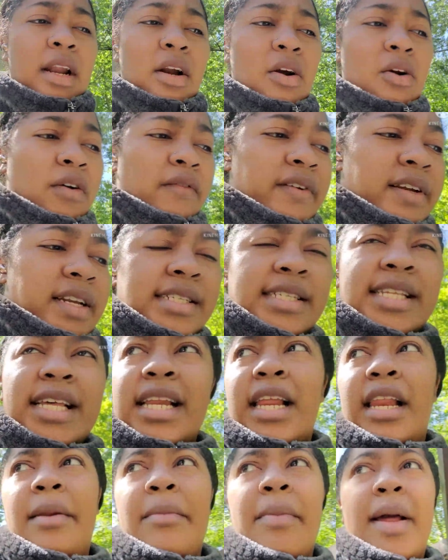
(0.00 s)
I don't know if it does
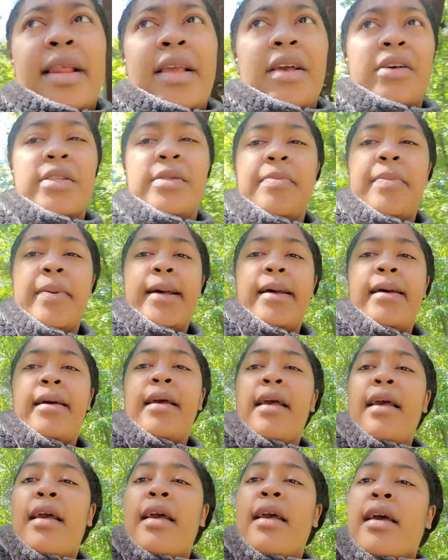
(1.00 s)
that to anybody else, but
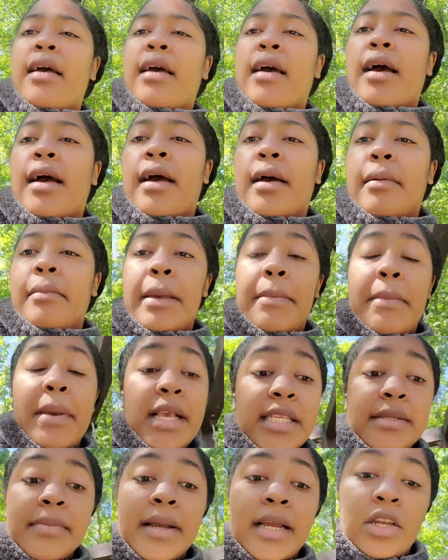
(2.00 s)
it
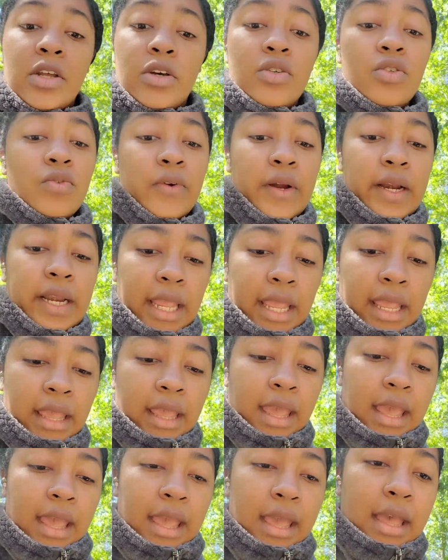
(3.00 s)
makes my nose
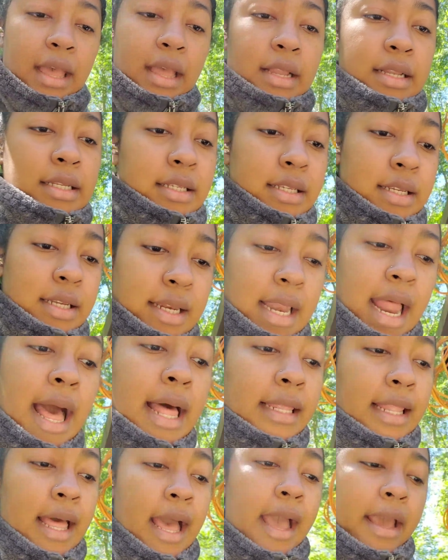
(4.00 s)
runny, and
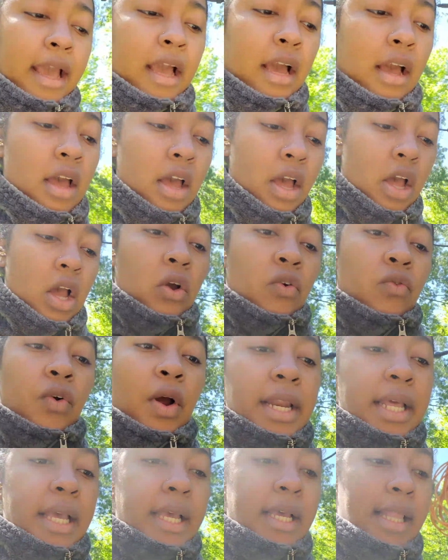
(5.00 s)
not like
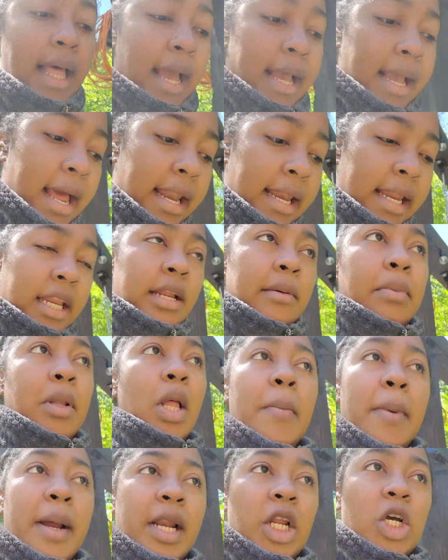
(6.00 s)
runny like I need to
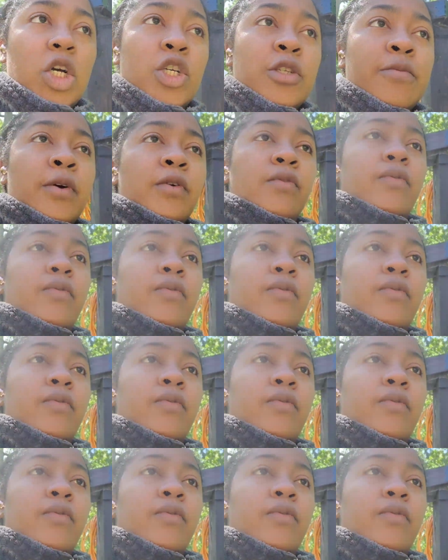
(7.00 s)
blow my nose, but